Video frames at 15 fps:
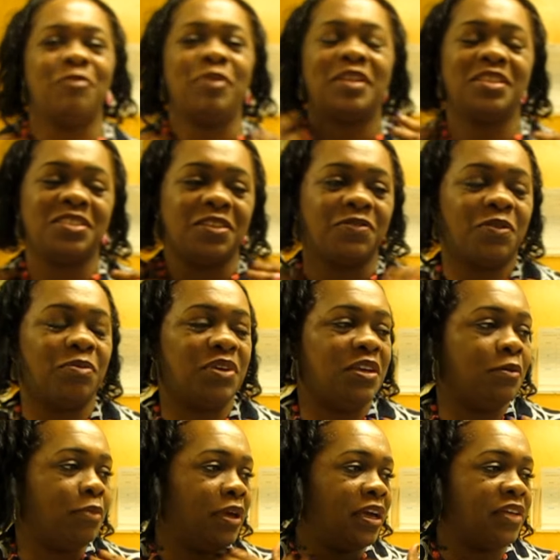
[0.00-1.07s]
picked this up from
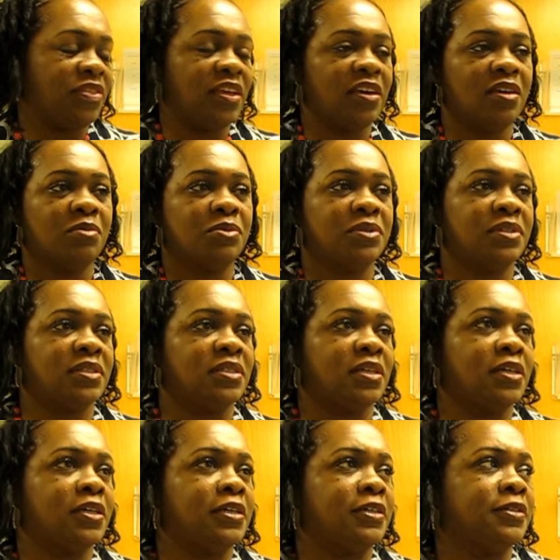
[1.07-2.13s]
eBay. I think it was
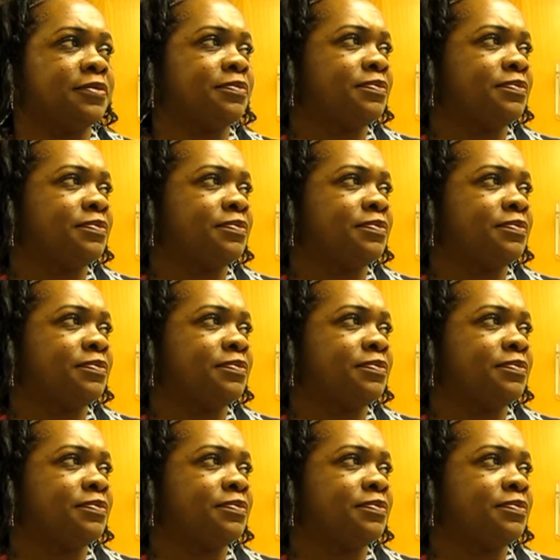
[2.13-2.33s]
uh,